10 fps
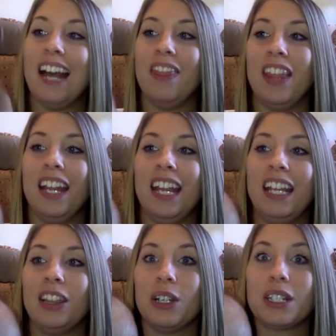and then
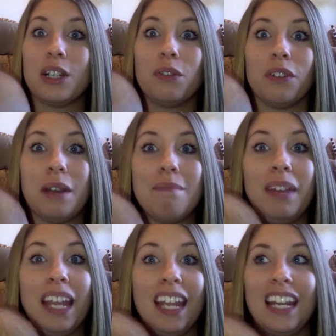he looked over at
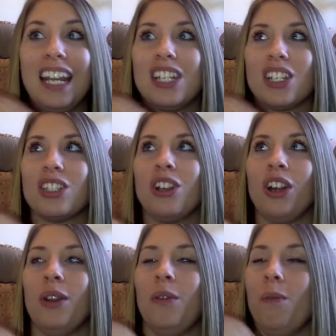me, and he just
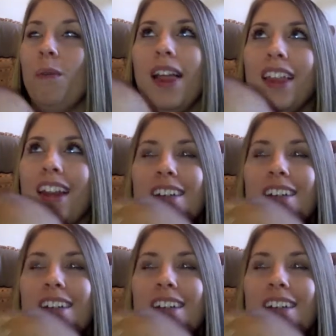started welling